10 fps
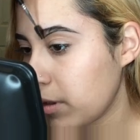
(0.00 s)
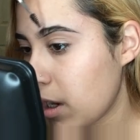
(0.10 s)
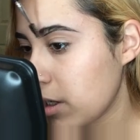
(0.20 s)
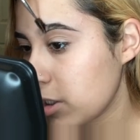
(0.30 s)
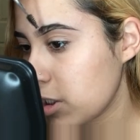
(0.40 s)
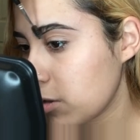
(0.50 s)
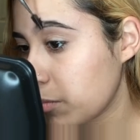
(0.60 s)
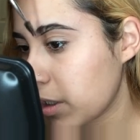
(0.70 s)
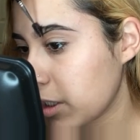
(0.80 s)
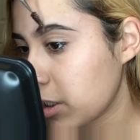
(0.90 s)
Not
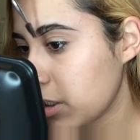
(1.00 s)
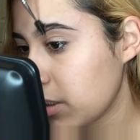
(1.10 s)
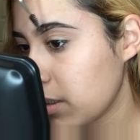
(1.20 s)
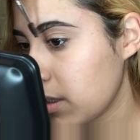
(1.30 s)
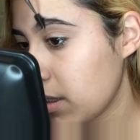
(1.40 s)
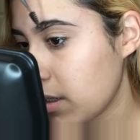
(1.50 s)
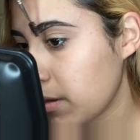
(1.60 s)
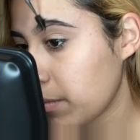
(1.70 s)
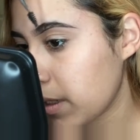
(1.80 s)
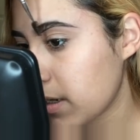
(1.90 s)
too much,
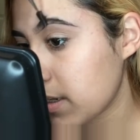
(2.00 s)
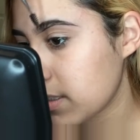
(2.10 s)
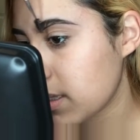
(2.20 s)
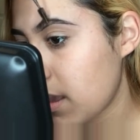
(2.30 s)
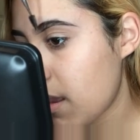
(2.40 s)
because